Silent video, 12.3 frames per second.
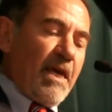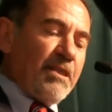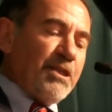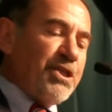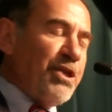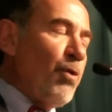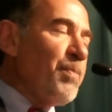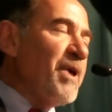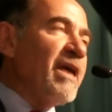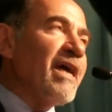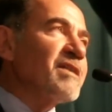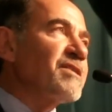The
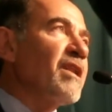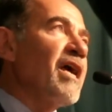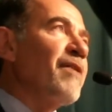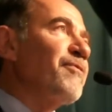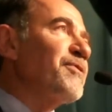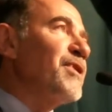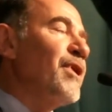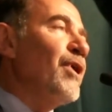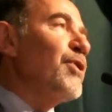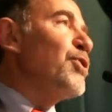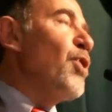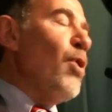GOP has left
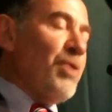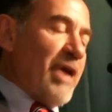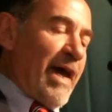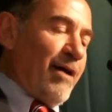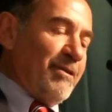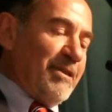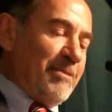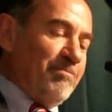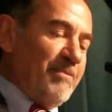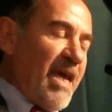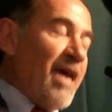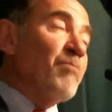no doubt,
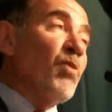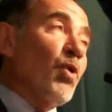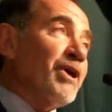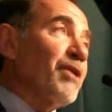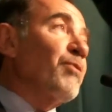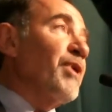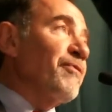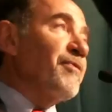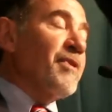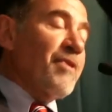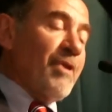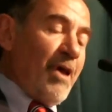and Morgan
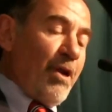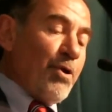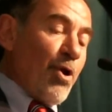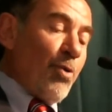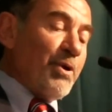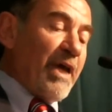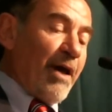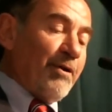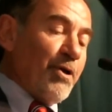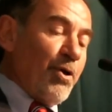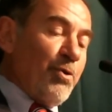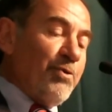Griffith, no
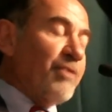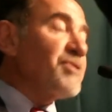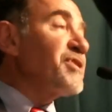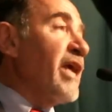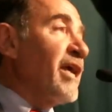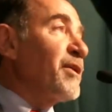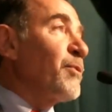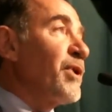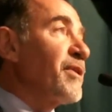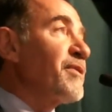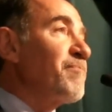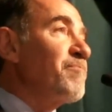doubt who they're standing
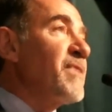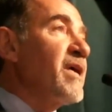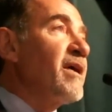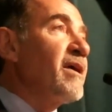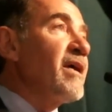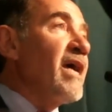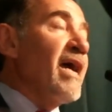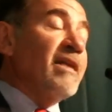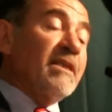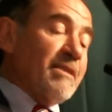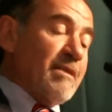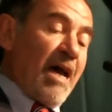with.
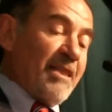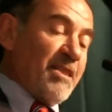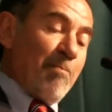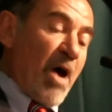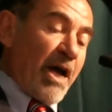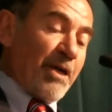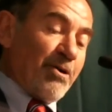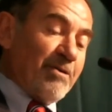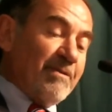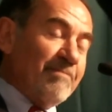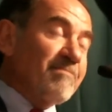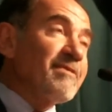And it's not the miner.
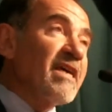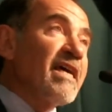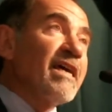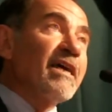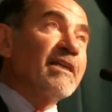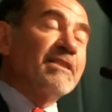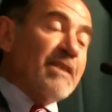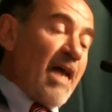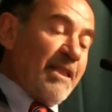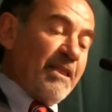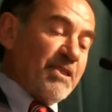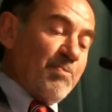It's
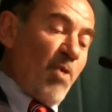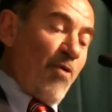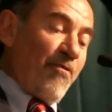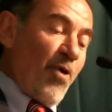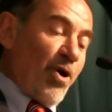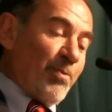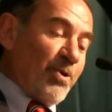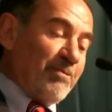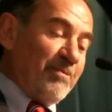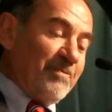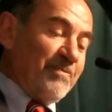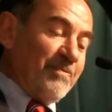not the small farmer.